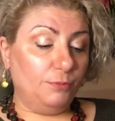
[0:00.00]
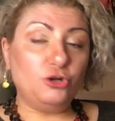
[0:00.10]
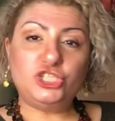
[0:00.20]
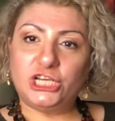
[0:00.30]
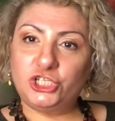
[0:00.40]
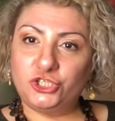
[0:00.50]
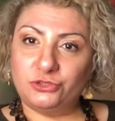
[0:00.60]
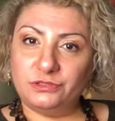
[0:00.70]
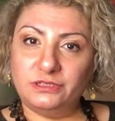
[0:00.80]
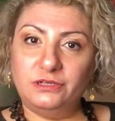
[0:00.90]

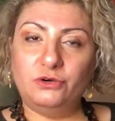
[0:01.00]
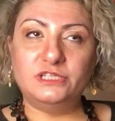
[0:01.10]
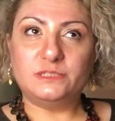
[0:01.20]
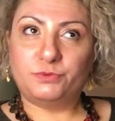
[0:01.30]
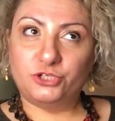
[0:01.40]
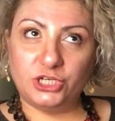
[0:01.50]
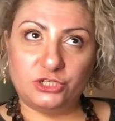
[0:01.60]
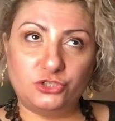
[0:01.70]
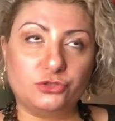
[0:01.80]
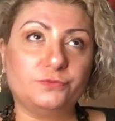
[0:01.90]
Projection. What is
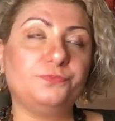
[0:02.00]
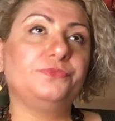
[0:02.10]
projection?